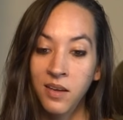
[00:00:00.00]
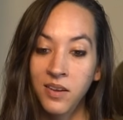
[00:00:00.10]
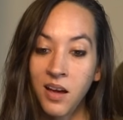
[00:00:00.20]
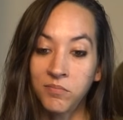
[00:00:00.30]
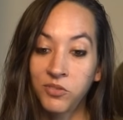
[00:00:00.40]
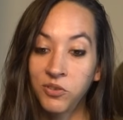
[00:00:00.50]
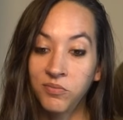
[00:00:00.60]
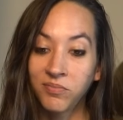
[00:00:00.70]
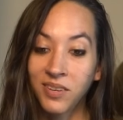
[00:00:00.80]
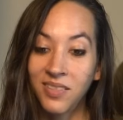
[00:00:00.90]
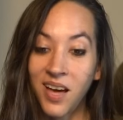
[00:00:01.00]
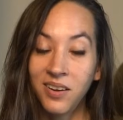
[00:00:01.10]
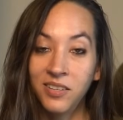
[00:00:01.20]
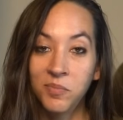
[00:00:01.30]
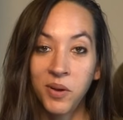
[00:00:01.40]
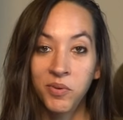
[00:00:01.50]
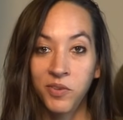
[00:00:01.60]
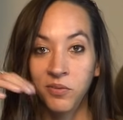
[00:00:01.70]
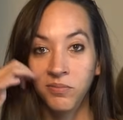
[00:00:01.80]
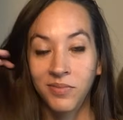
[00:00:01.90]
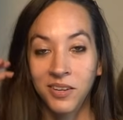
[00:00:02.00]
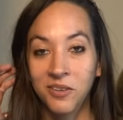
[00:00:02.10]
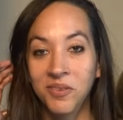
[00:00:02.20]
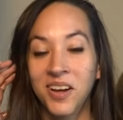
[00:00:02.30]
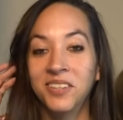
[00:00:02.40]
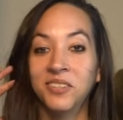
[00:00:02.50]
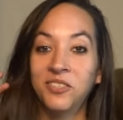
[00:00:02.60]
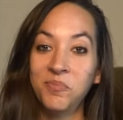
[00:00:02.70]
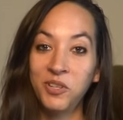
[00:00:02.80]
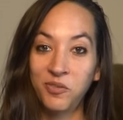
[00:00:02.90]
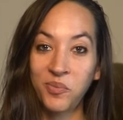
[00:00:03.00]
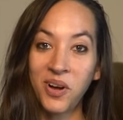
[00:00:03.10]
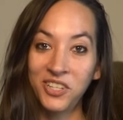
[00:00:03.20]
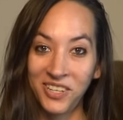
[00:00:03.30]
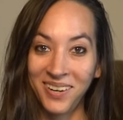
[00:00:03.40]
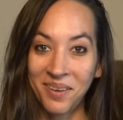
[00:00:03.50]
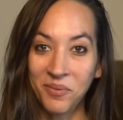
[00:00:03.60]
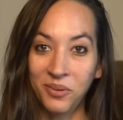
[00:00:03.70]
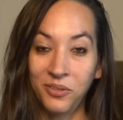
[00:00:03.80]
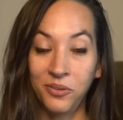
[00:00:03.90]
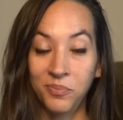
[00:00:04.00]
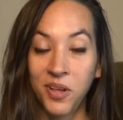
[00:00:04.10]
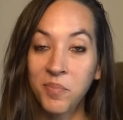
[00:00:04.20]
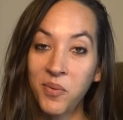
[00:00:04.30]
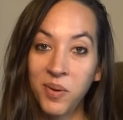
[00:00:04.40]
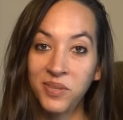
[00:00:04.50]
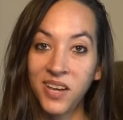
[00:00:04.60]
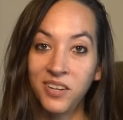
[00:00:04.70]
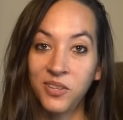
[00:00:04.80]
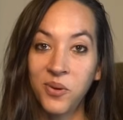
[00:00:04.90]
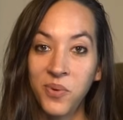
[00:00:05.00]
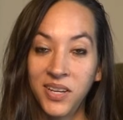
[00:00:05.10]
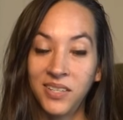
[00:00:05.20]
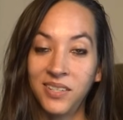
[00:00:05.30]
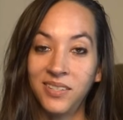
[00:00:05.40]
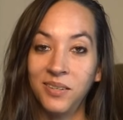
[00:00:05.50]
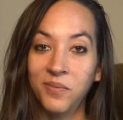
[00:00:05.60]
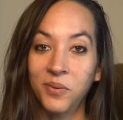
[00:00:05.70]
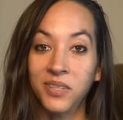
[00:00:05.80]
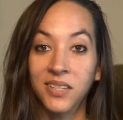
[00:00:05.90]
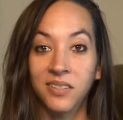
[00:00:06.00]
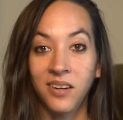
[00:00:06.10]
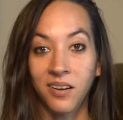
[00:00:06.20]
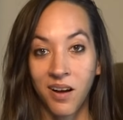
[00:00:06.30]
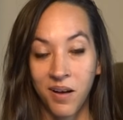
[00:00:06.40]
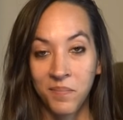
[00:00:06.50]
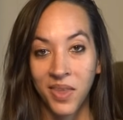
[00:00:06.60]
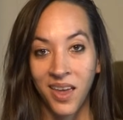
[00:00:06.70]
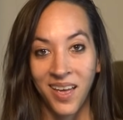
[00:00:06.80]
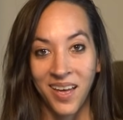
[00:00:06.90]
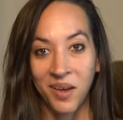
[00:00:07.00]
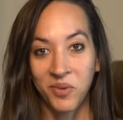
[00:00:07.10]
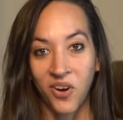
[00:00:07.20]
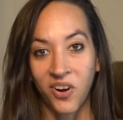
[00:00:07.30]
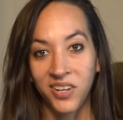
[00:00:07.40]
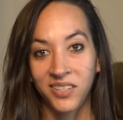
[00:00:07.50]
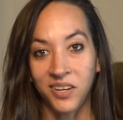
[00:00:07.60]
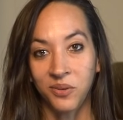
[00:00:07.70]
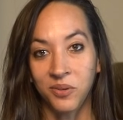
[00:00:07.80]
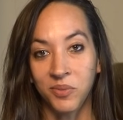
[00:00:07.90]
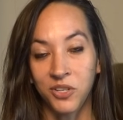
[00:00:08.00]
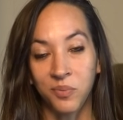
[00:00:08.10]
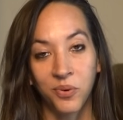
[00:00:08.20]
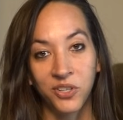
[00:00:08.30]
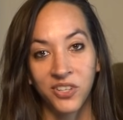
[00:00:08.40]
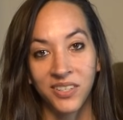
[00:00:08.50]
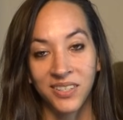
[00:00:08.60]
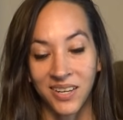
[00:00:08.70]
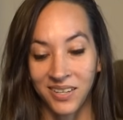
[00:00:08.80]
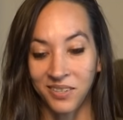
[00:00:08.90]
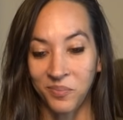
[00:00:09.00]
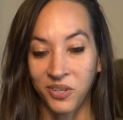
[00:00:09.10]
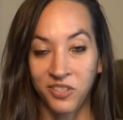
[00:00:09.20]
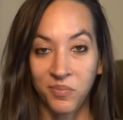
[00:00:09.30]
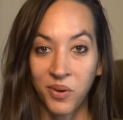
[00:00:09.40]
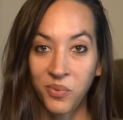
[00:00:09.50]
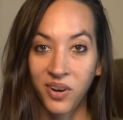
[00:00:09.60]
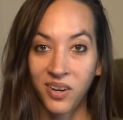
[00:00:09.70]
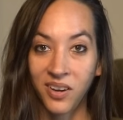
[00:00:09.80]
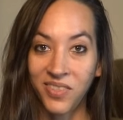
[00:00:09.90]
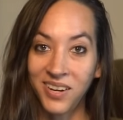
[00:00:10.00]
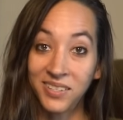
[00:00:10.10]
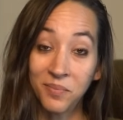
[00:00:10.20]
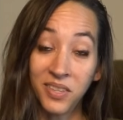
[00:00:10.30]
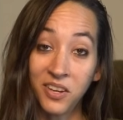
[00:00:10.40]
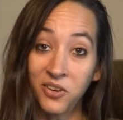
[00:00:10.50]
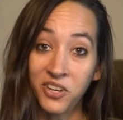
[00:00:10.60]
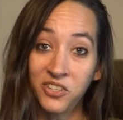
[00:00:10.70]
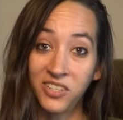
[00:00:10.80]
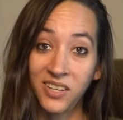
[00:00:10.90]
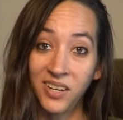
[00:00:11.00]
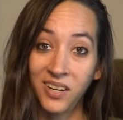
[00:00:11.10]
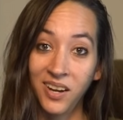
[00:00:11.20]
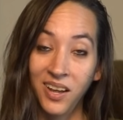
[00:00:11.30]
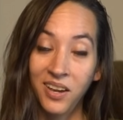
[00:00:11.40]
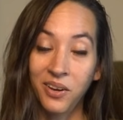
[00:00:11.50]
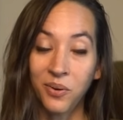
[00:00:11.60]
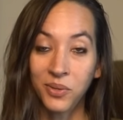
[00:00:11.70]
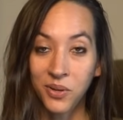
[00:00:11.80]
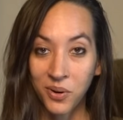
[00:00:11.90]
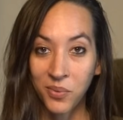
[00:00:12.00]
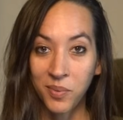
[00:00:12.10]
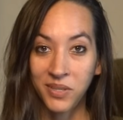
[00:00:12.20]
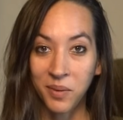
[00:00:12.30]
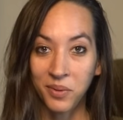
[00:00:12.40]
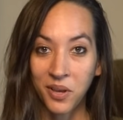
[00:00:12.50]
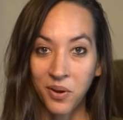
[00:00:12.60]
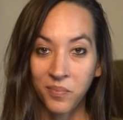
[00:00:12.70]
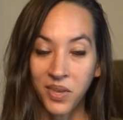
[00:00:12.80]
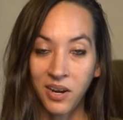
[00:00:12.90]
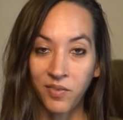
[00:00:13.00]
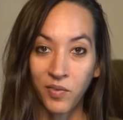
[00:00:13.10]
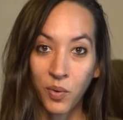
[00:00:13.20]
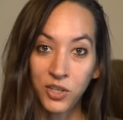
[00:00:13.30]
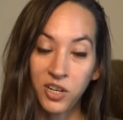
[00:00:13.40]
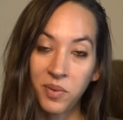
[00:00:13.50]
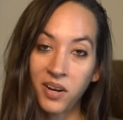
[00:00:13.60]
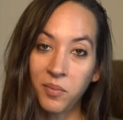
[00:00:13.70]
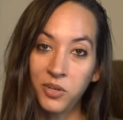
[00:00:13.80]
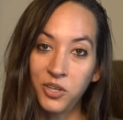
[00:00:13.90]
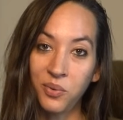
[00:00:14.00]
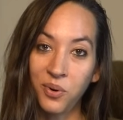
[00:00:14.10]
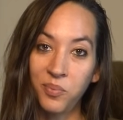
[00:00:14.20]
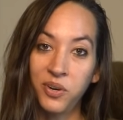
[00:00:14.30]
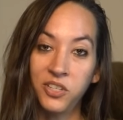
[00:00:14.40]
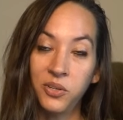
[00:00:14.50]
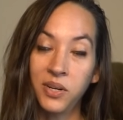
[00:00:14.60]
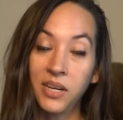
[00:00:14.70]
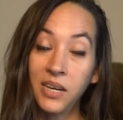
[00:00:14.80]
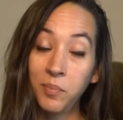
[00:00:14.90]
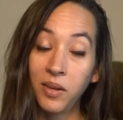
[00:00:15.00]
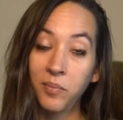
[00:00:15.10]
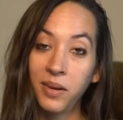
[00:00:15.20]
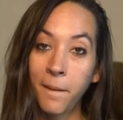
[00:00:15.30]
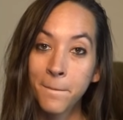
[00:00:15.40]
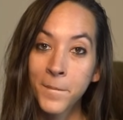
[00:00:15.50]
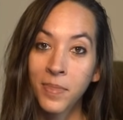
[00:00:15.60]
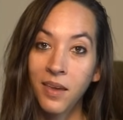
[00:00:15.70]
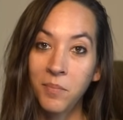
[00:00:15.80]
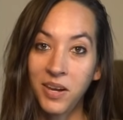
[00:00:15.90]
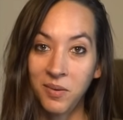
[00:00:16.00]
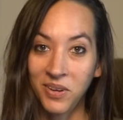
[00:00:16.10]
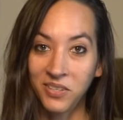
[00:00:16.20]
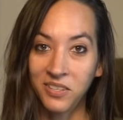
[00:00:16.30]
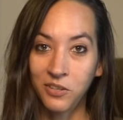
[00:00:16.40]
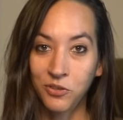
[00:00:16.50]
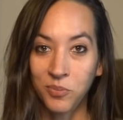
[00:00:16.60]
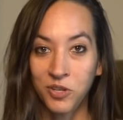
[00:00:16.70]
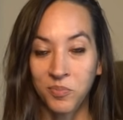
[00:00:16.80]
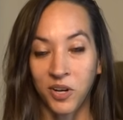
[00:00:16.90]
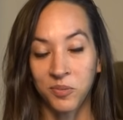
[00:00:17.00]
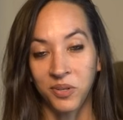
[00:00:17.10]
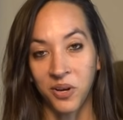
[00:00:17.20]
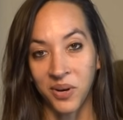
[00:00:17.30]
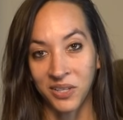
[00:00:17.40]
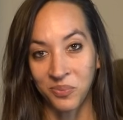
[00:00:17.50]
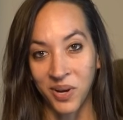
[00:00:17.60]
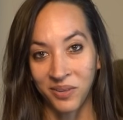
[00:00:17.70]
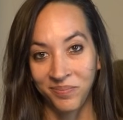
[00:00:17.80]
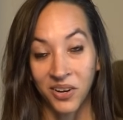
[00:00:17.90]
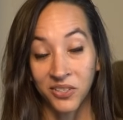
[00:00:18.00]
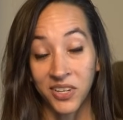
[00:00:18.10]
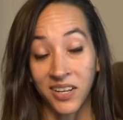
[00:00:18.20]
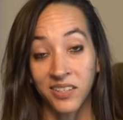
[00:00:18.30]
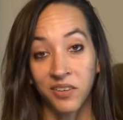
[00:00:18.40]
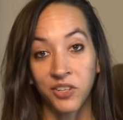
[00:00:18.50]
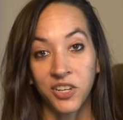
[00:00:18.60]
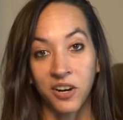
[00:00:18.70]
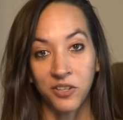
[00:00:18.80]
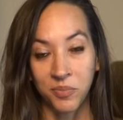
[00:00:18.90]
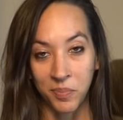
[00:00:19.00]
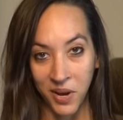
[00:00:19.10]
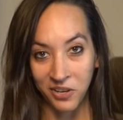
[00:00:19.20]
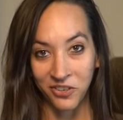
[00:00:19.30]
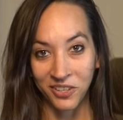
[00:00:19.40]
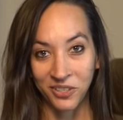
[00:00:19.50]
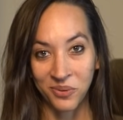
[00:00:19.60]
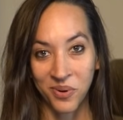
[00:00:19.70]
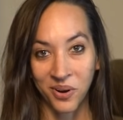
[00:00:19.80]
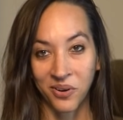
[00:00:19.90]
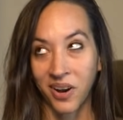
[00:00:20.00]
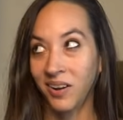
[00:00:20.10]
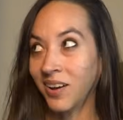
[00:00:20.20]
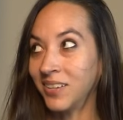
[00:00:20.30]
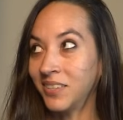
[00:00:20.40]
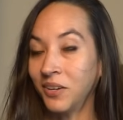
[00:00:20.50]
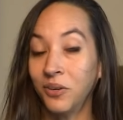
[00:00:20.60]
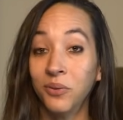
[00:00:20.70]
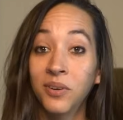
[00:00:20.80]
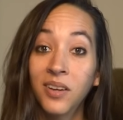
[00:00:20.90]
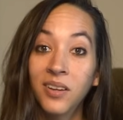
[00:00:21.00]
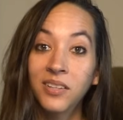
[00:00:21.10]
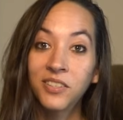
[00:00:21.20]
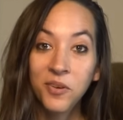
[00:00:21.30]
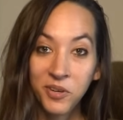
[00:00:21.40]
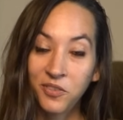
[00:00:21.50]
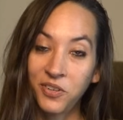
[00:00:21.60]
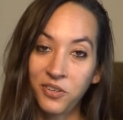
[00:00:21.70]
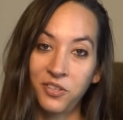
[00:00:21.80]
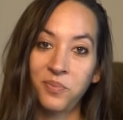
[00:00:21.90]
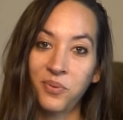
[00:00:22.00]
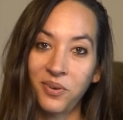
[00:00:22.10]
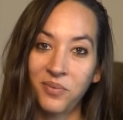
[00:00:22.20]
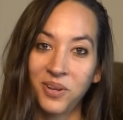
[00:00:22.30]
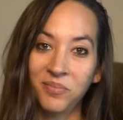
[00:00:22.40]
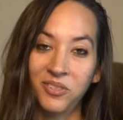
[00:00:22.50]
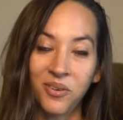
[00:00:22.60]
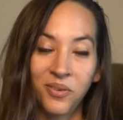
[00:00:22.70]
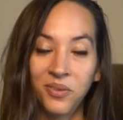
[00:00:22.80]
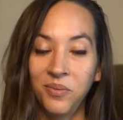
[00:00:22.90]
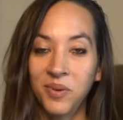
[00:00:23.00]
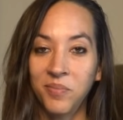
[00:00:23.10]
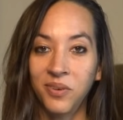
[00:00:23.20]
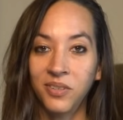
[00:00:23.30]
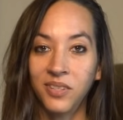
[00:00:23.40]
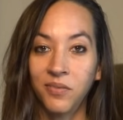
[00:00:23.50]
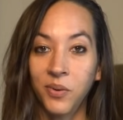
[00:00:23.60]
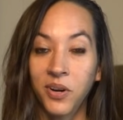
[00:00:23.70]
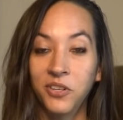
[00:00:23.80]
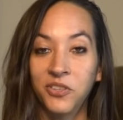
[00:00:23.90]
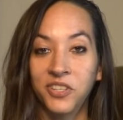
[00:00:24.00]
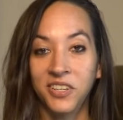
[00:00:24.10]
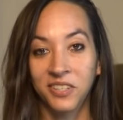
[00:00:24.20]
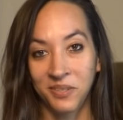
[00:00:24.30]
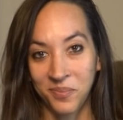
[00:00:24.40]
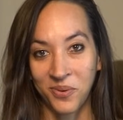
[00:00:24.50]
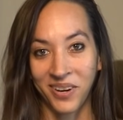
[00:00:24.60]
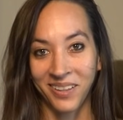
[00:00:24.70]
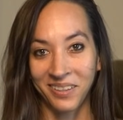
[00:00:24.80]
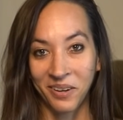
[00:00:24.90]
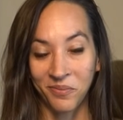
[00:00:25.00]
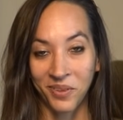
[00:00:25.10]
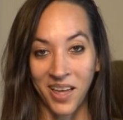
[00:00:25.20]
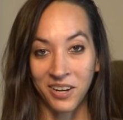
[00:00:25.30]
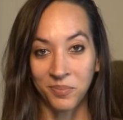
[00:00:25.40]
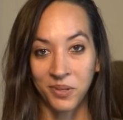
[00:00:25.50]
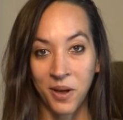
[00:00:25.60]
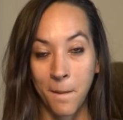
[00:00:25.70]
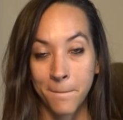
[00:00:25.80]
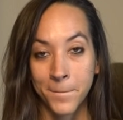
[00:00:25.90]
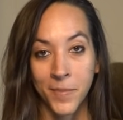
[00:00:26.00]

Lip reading: yeah, so that is my review. Thank you guys so much for watching. I'm going to plug my website as always. It is deepfocuslens.com. I'm an artist. I do commissioned portraits and I sell prints of my work. If that is something that you're interested in, you can always go to the website below. And if you have a question about a commission or a print, you can email me. My email is in the description box below as well. Also, I'd like to give a shout out to my patrons who are great. Guys, thank you so much for your support. Welcome to all the new members. If you are interested in supporting, the link for that is below,